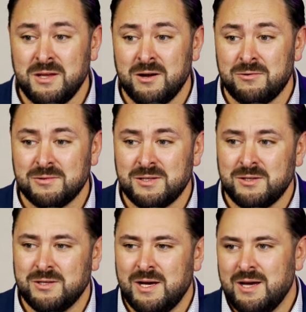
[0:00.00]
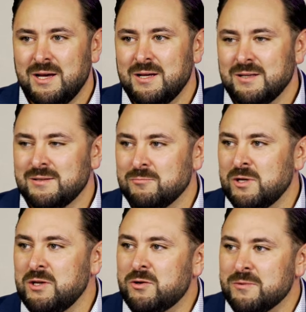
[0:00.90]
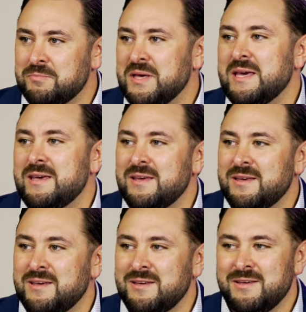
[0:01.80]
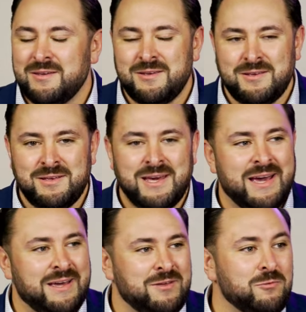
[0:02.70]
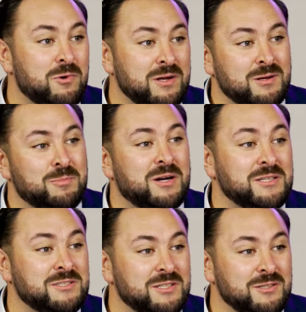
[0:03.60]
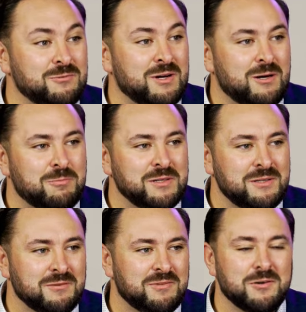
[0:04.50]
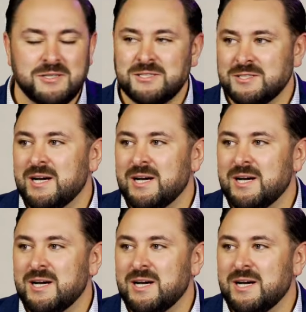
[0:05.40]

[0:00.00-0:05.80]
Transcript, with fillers: you know, when you compete, yeah, you want your buddies to do well, but your focus is